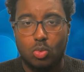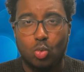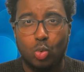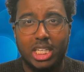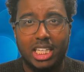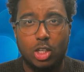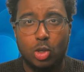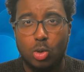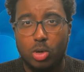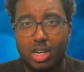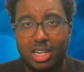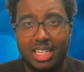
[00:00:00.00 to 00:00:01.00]
We
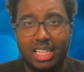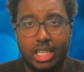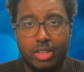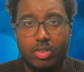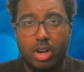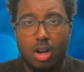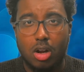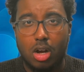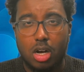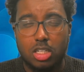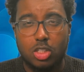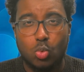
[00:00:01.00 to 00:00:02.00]
couldn't even
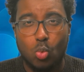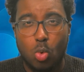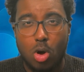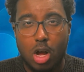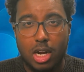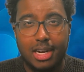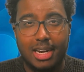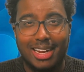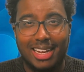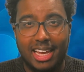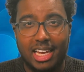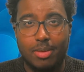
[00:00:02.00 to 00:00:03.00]
last one
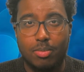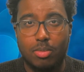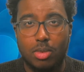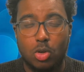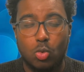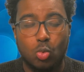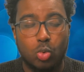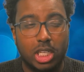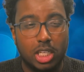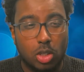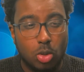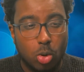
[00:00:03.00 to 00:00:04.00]
game. We
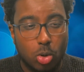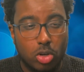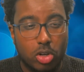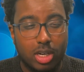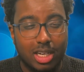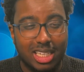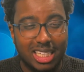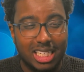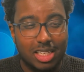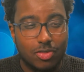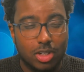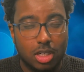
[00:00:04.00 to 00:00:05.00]
couldn't
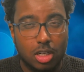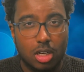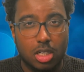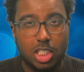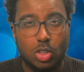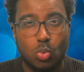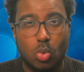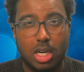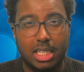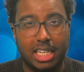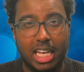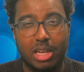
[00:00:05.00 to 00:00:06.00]
even last one
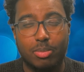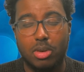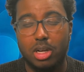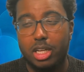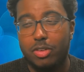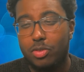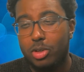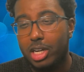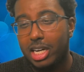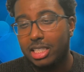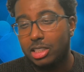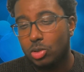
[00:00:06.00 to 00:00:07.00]
game. If you
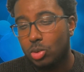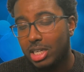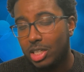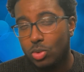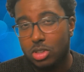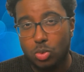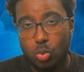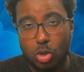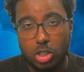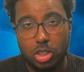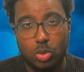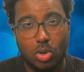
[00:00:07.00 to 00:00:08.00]
guys or anyone's
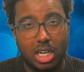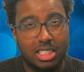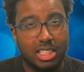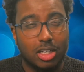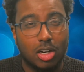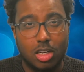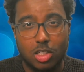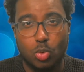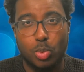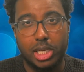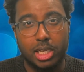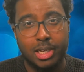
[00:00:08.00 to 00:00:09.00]
watched what I said last
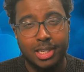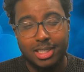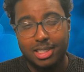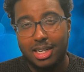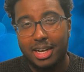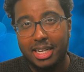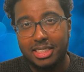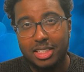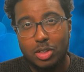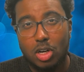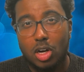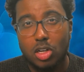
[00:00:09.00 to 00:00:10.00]
week, I said
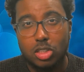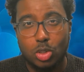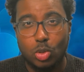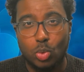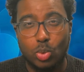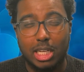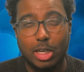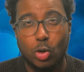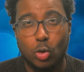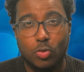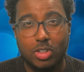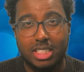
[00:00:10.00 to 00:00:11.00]
Arsenal can
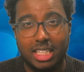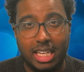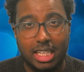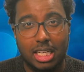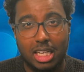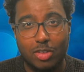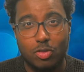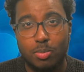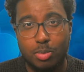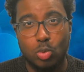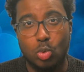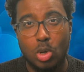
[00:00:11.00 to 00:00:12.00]
overtake
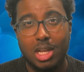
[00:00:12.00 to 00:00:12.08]
Liverpool.